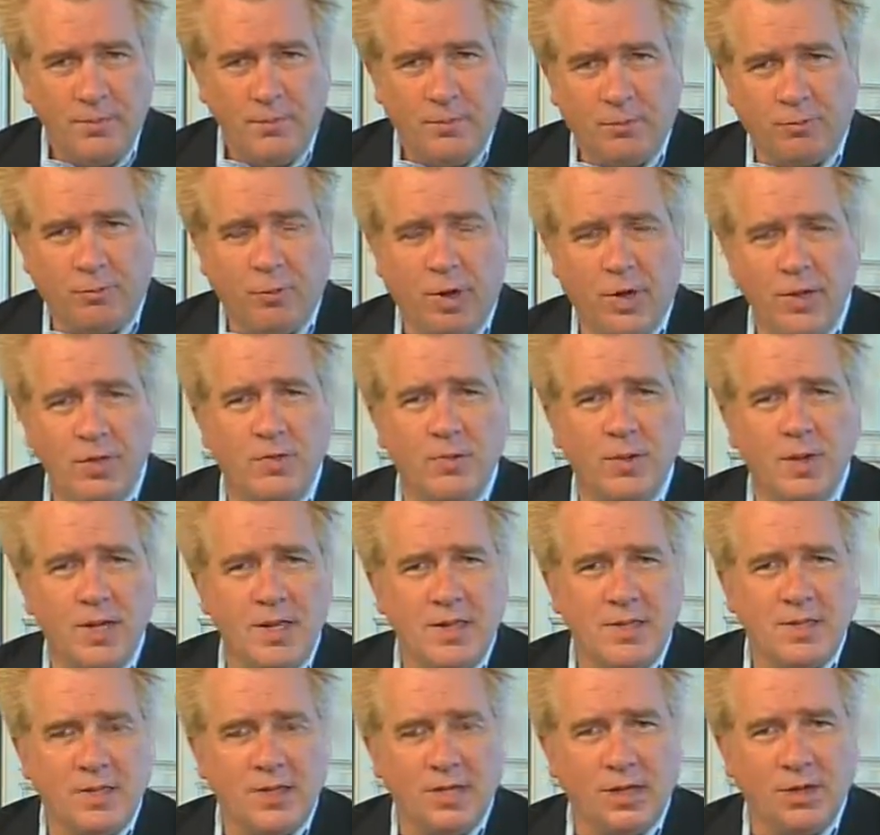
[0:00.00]
Before I do
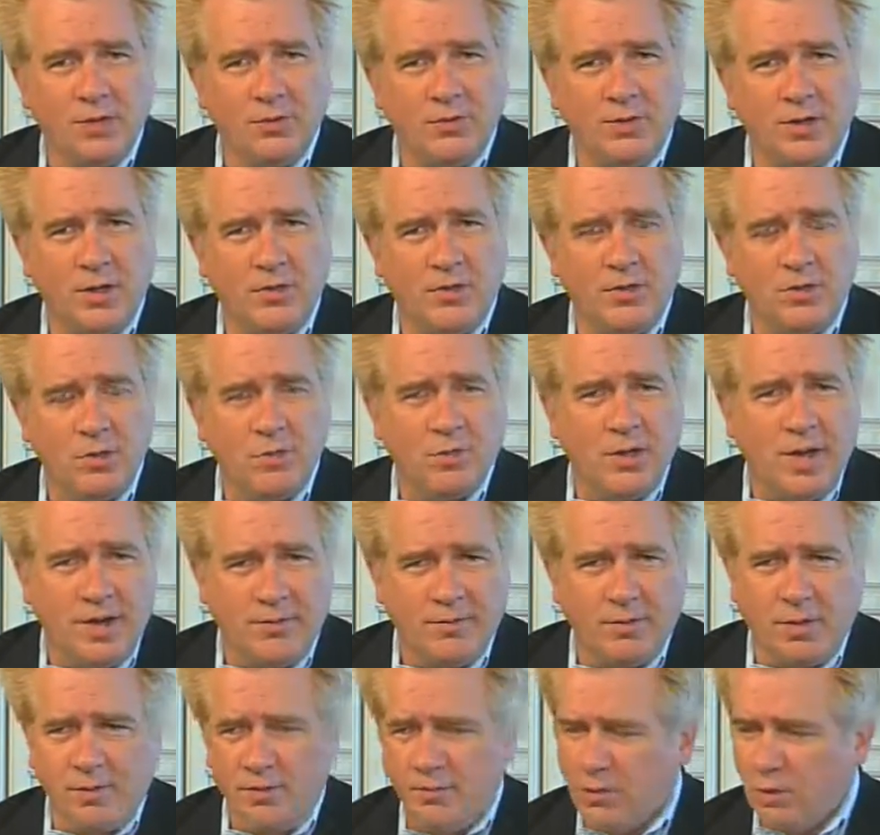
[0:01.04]
anything else, I do
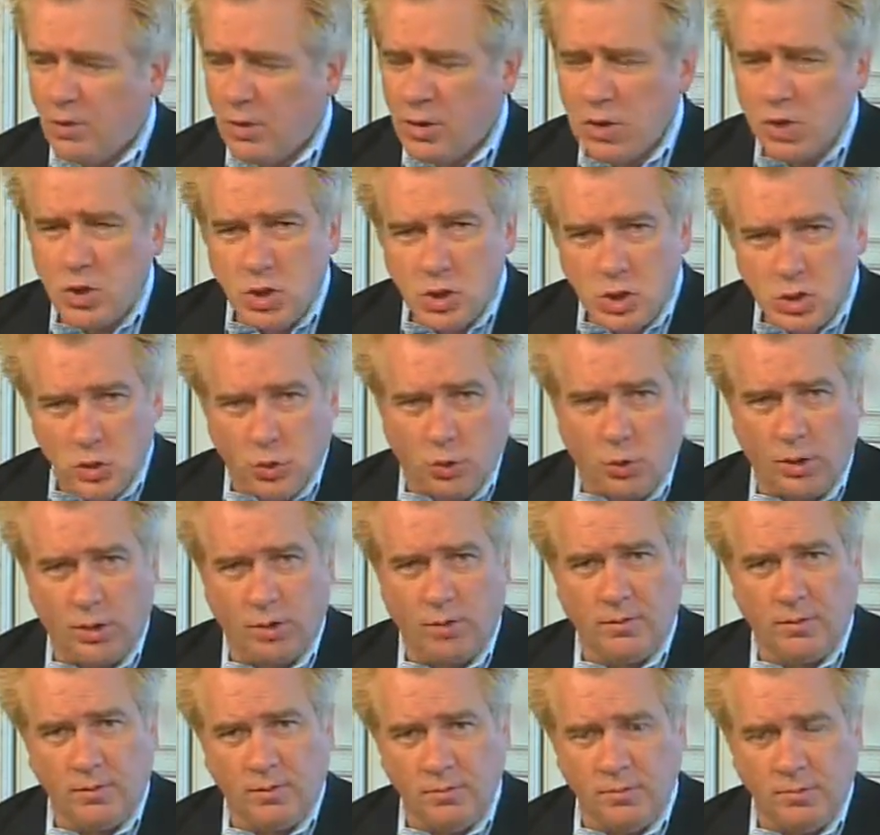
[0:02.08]
have a very short
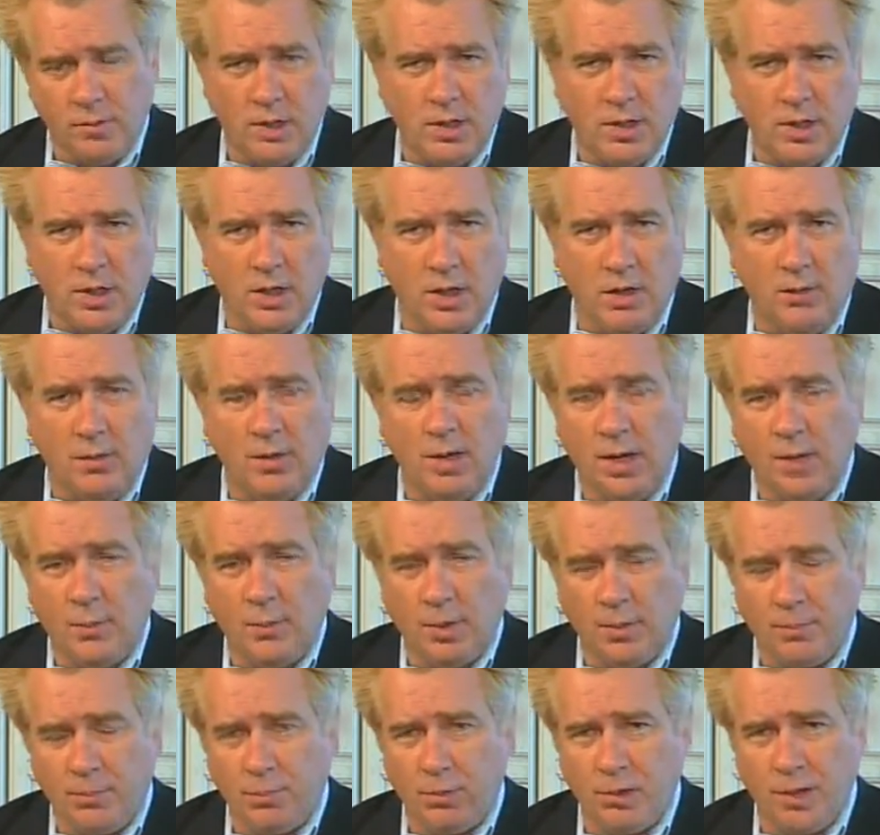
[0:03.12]
video I
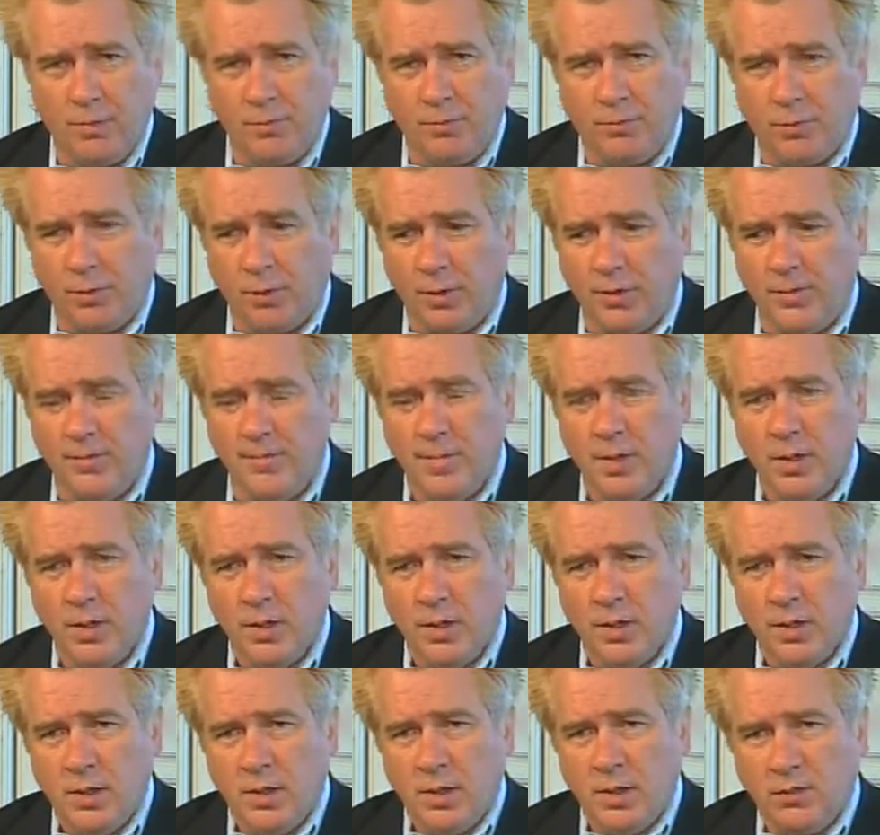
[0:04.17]
want to play for you.
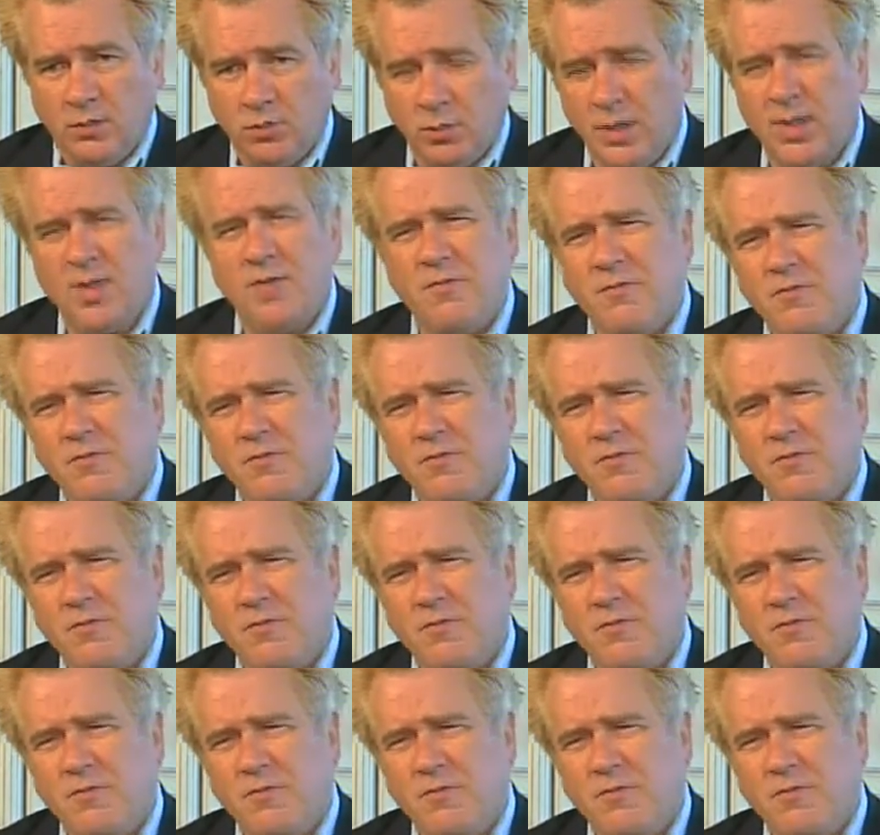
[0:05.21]
It's really the